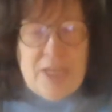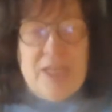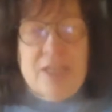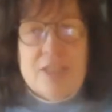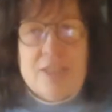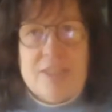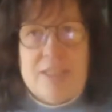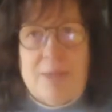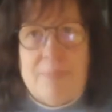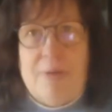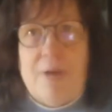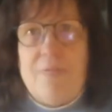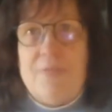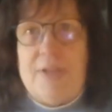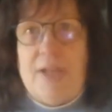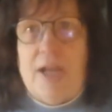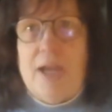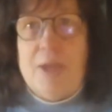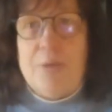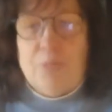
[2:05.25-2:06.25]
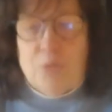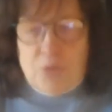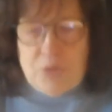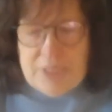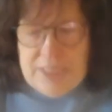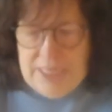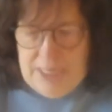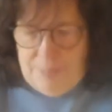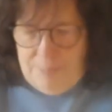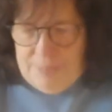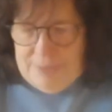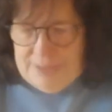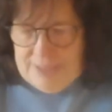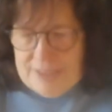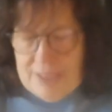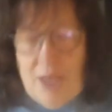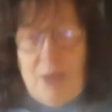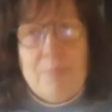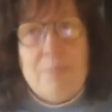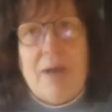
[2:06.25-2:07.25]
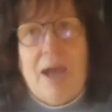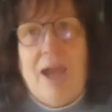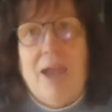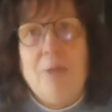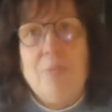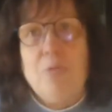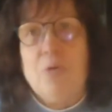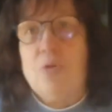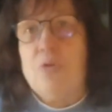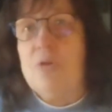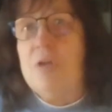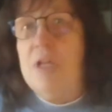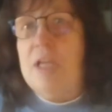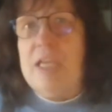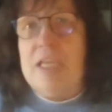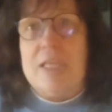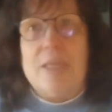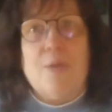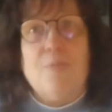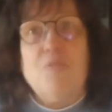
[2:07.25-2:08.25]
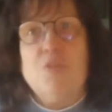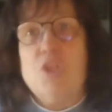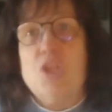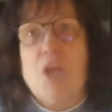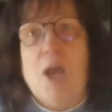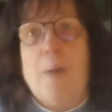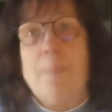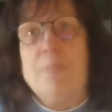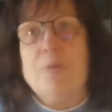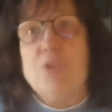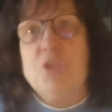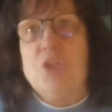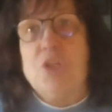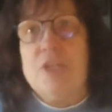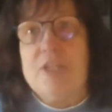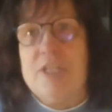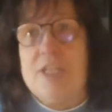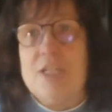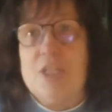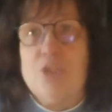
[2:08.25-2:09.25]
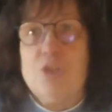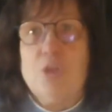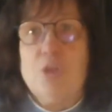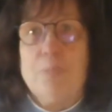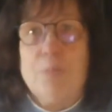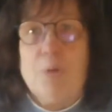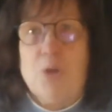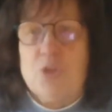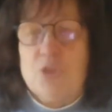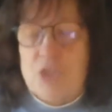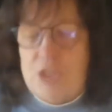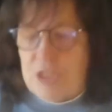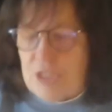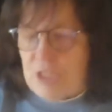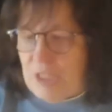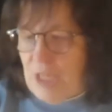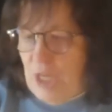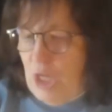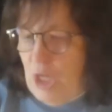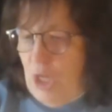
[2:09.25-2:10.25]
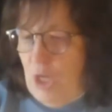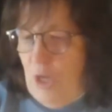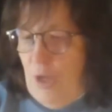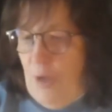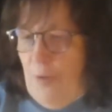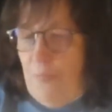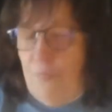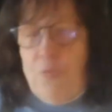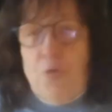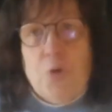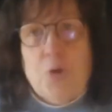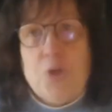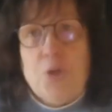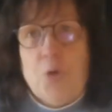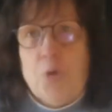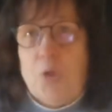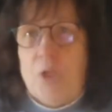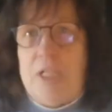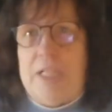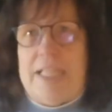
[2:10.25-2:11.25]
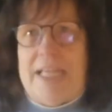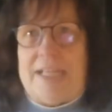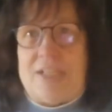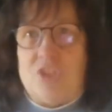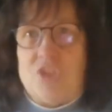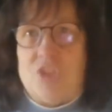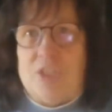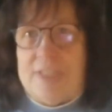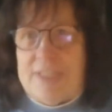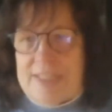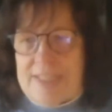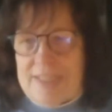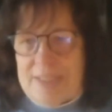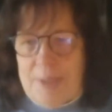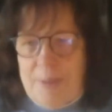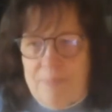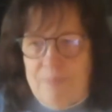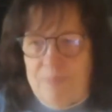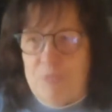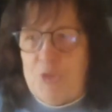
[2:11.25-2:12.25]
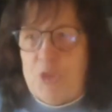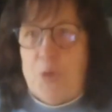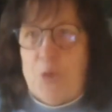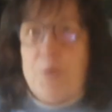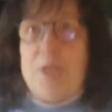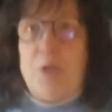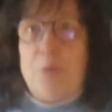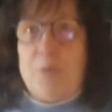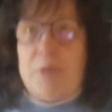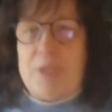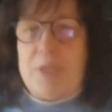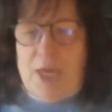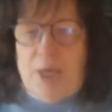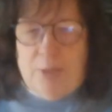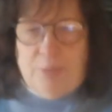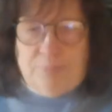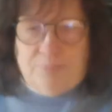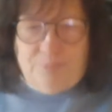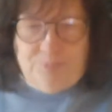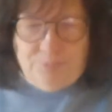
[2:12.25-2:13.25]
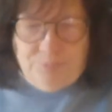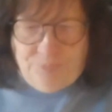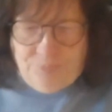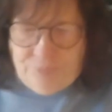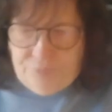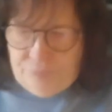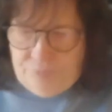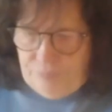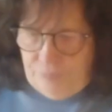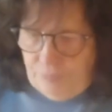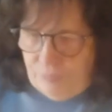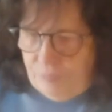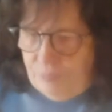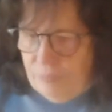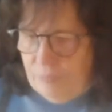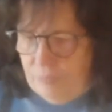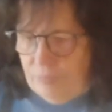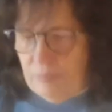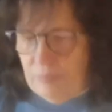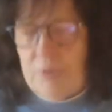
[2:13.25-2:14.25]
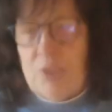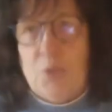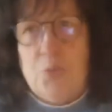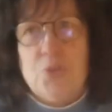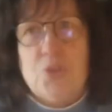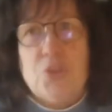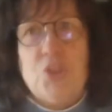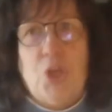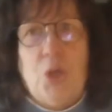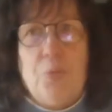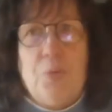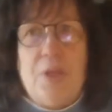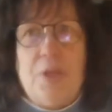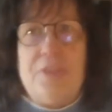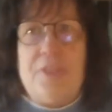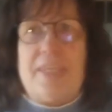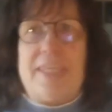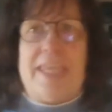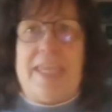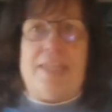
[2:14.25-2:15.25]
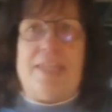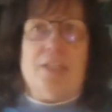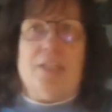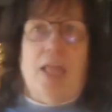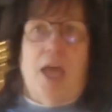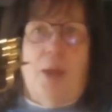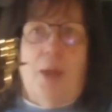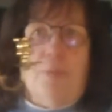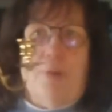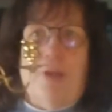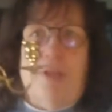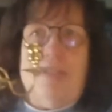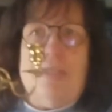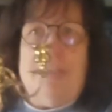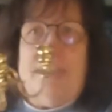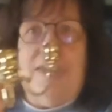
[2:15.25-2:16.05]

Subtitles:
Some of it I will keep, and some I will give you the opportunity to purchase for your collections. So here we go. We'll start with the candelabra.